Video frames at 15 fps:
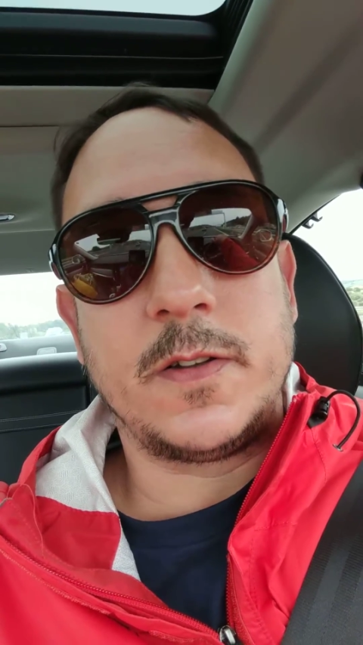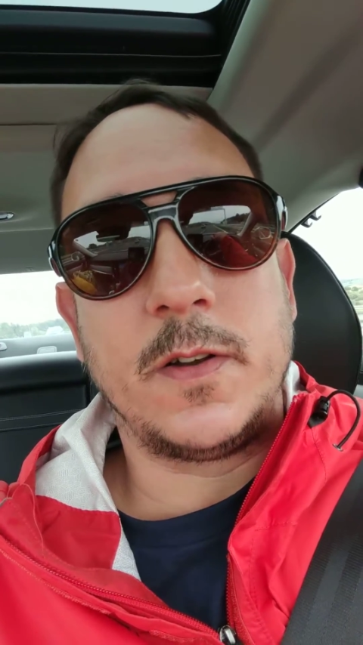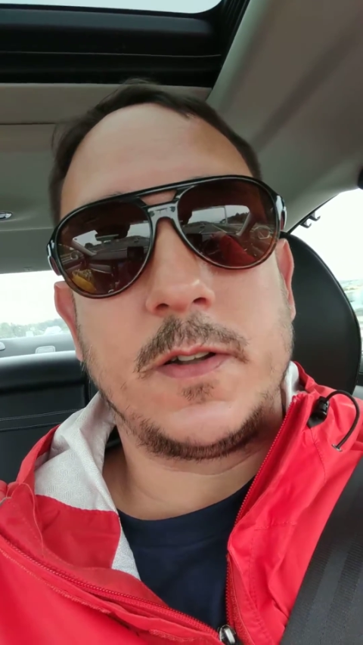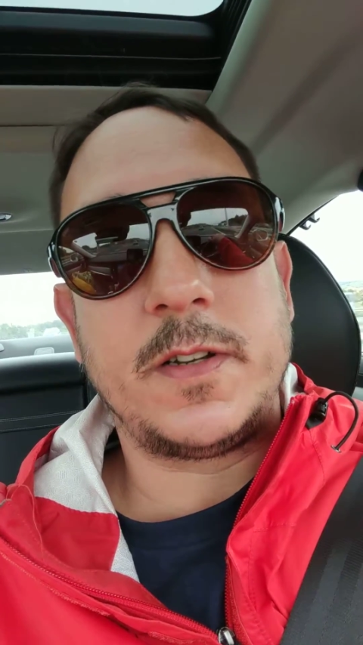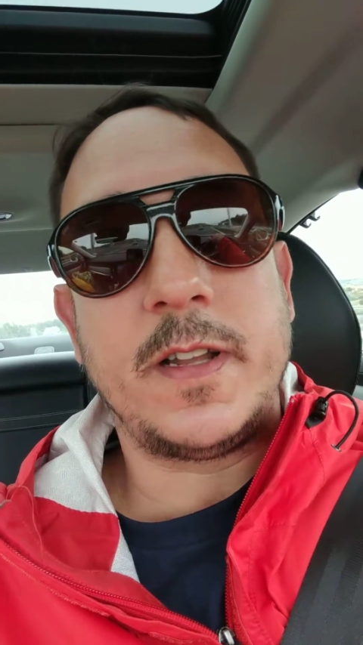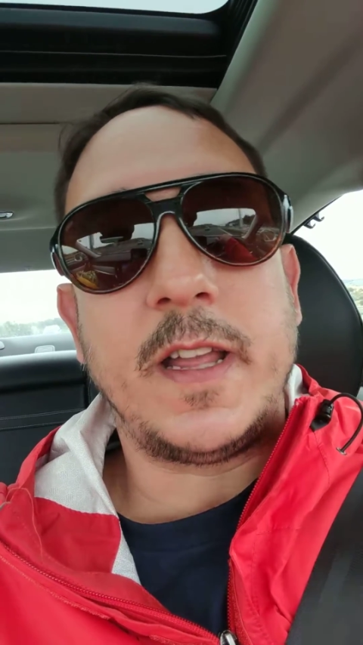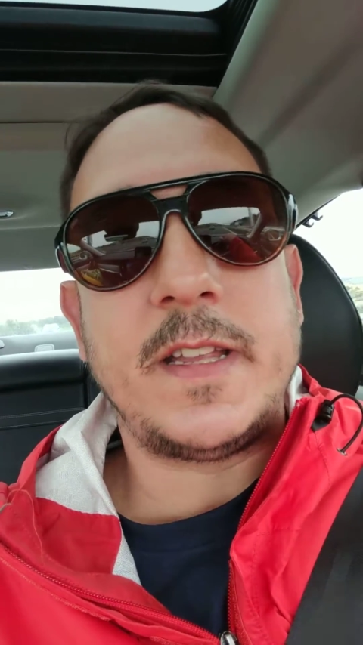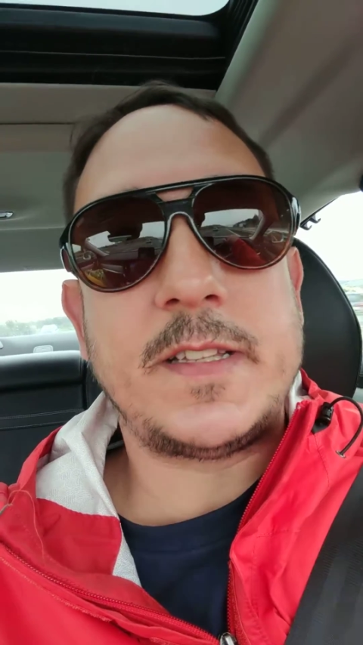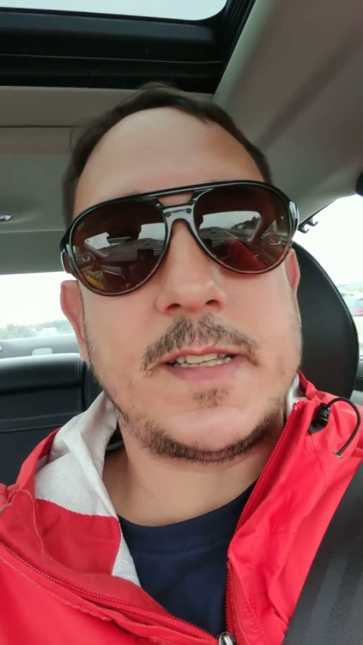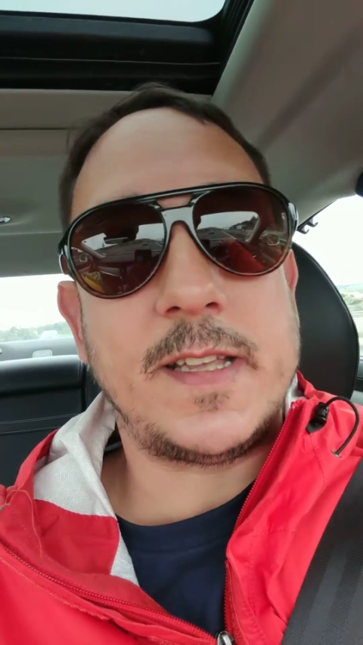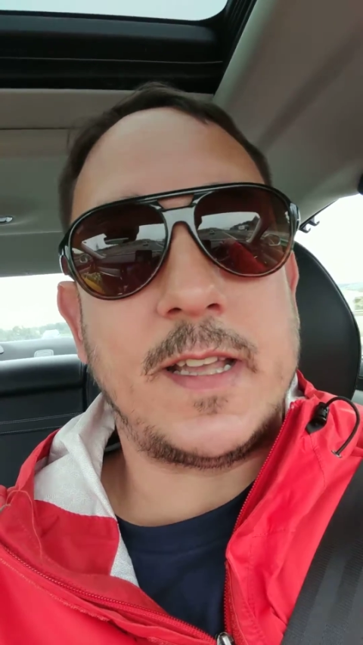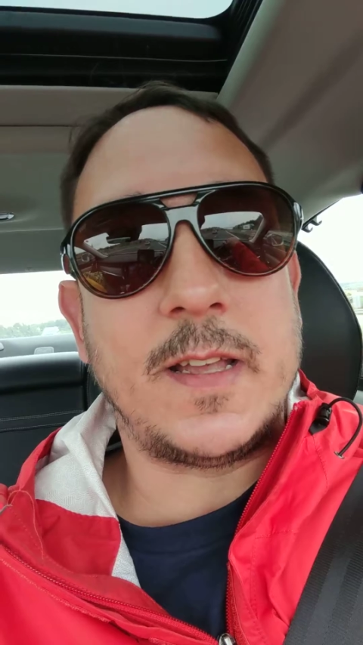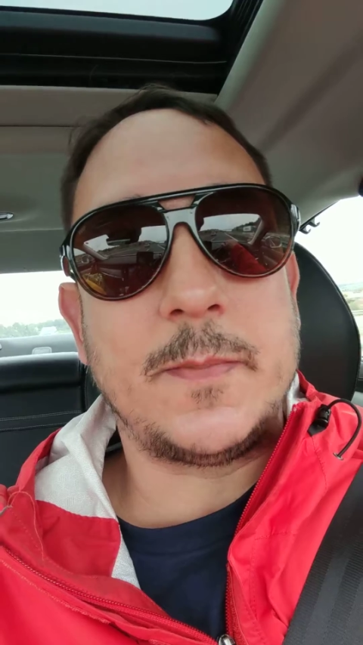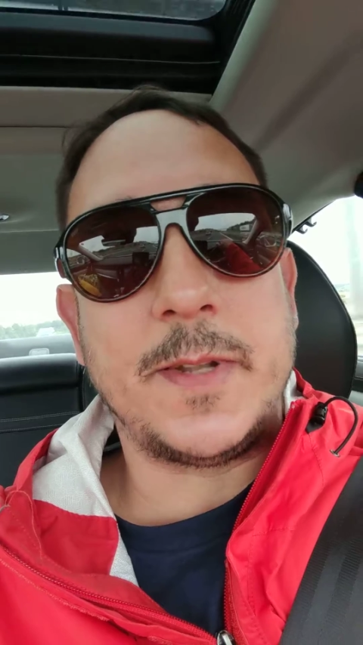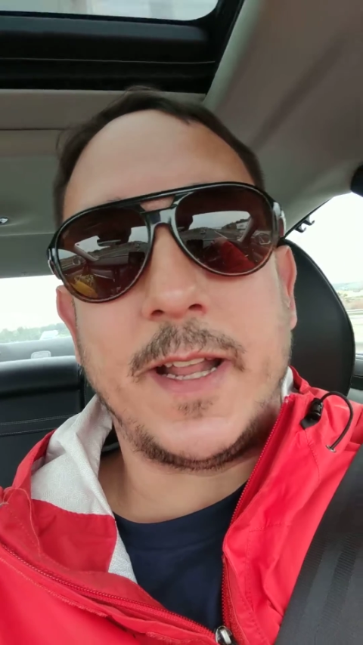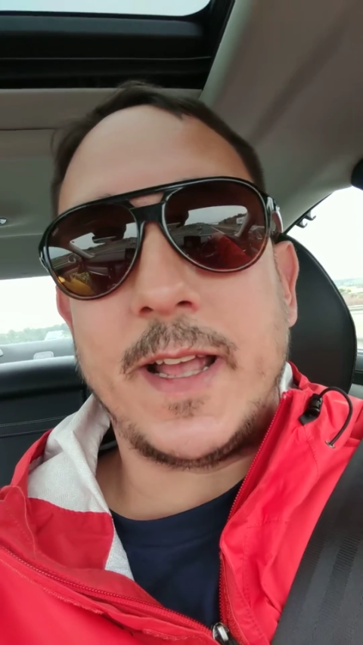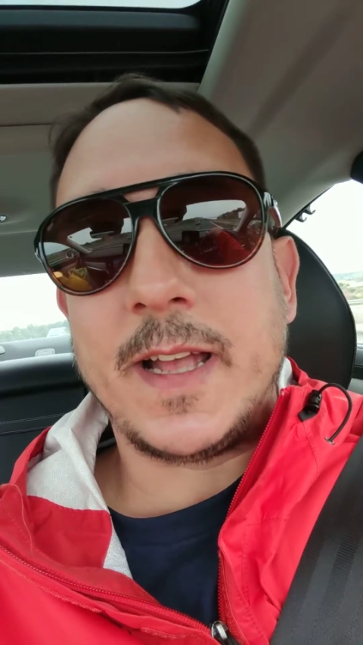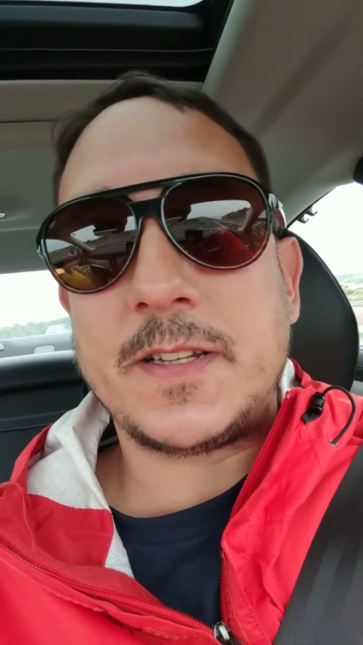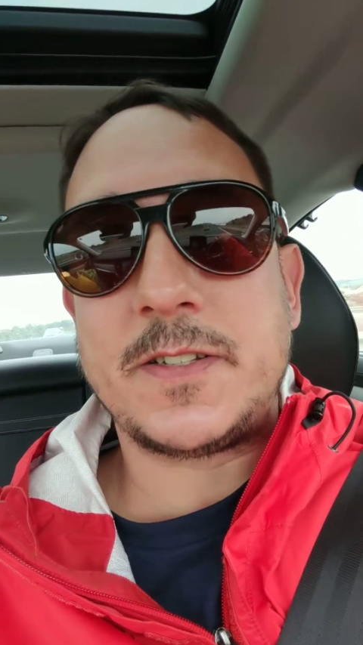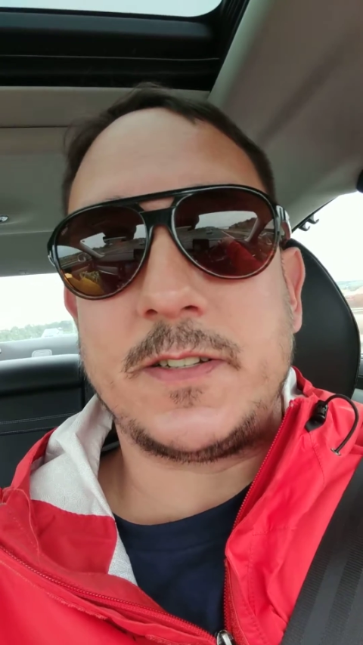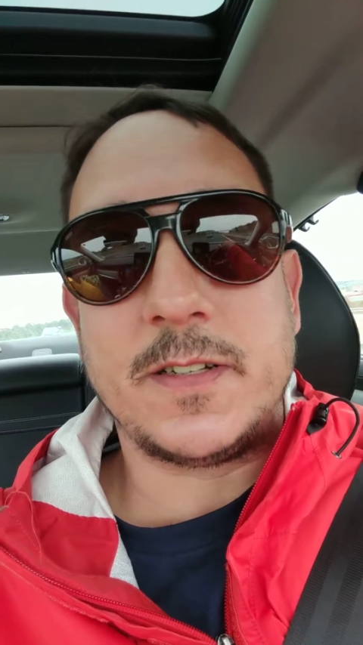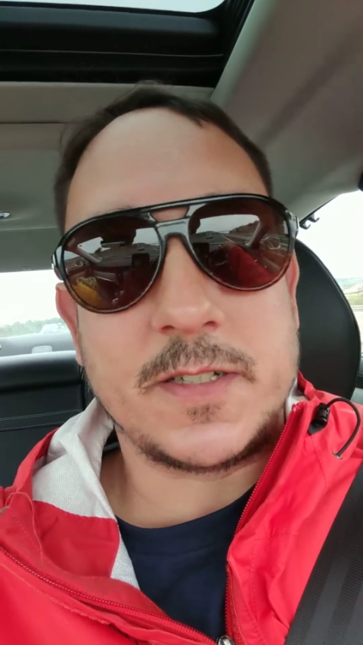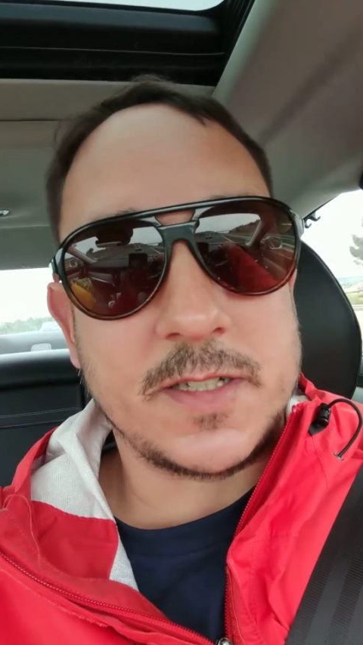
go to an ATM and it asks you to